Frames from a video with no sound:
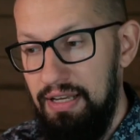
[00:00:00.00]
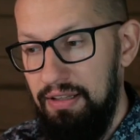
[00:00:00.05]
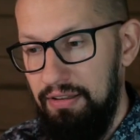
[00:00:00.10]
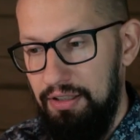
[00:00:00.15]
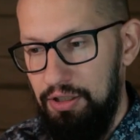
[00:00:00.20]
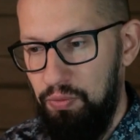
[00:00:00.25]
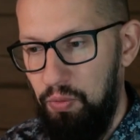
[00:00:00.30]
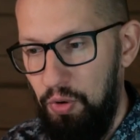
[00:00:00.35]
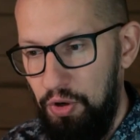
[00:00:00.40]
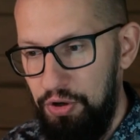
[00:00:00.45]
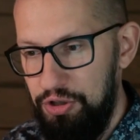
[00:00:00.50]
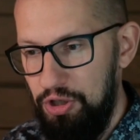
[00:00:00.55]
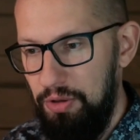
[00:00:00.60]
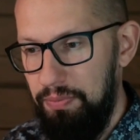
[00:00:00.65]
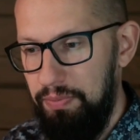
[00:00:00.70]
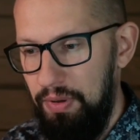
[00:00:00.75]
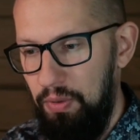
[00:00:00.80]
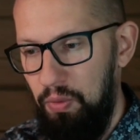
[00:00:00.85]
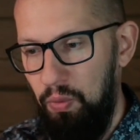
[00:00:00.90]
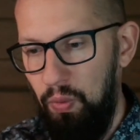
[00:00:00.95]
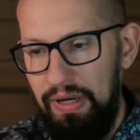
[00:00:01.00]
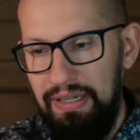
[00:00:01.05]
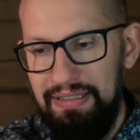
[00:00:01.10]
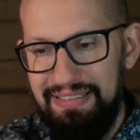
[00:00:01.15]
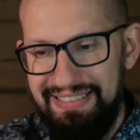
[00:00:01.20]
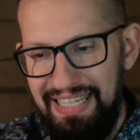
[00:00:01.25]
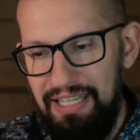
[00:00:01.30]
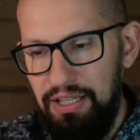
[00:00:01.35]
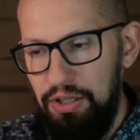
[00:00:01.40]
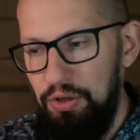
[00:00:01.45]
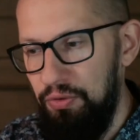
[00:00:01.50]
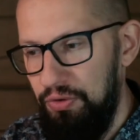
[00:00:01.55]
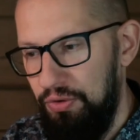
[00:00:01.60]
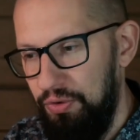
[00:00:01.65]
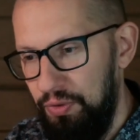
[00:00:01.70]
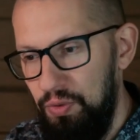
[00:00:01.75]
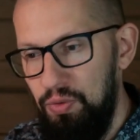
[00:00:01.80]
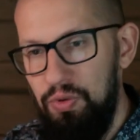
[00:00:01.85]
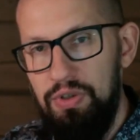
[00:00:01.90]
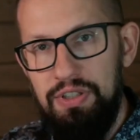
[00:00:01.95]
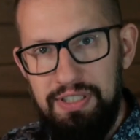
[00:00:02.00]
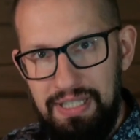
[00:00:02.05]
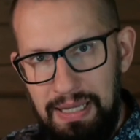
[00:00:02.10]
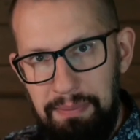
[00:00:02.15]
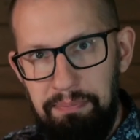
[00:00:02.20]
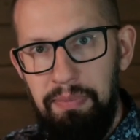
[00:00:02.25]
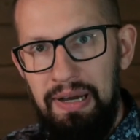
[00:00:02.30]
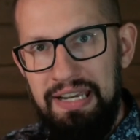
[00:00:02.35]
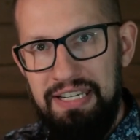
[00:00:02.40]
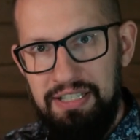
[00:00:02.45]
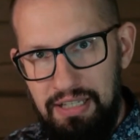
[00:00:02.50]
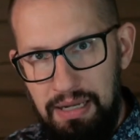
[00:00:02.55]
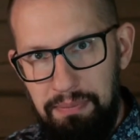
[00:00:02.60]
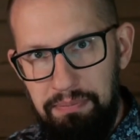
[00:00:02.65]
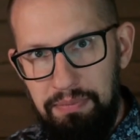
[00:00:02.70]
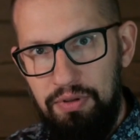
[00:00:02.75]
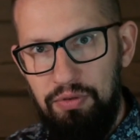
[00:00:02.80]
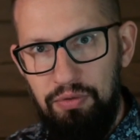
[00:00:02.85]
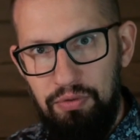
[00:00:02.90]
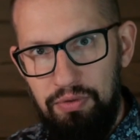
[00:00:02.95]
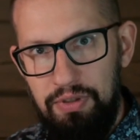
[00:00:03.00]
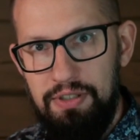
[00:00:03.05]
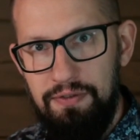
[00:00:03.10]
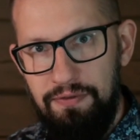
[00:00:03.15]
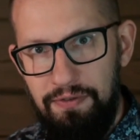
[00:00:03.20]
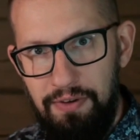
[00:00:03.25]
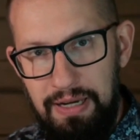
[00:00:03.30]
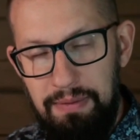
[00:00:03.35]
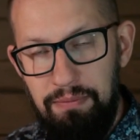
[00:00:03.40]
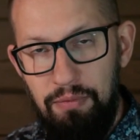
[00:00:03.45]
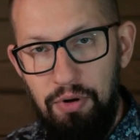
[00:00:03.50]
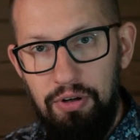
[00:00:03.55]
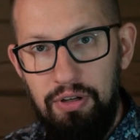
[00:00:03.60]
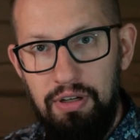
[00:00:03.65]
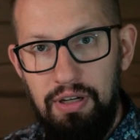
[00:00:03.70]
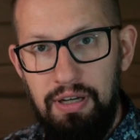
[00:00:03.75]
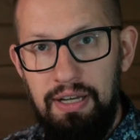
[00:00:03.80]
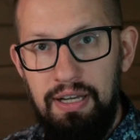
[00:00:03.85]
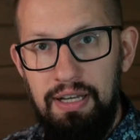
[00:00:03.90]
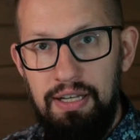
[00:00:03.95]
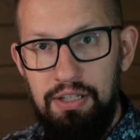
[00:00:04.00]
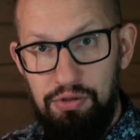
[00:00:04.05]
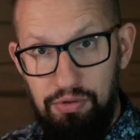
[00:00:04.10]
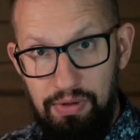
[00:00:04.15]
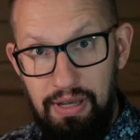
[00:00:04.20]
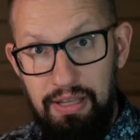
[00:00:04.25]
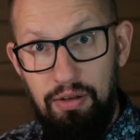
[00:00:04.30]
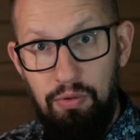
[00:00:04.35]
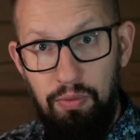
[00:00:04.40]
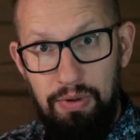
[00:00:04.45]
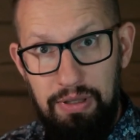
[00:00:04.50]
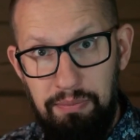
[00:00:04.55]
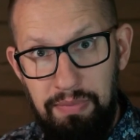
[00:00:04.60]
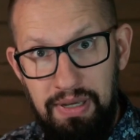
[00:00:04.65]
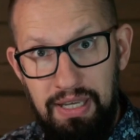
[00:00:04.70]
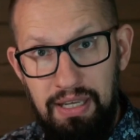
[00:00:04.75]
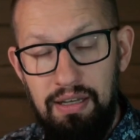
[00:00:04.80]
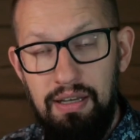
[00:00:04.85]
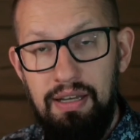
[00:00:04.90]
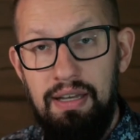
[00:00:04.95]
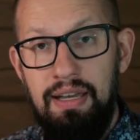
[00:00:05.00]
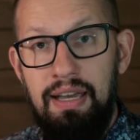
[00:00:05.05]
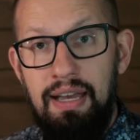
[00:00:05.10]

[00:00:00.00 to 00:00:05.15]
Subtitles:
this workshop will take you through step by step through this framework together with me,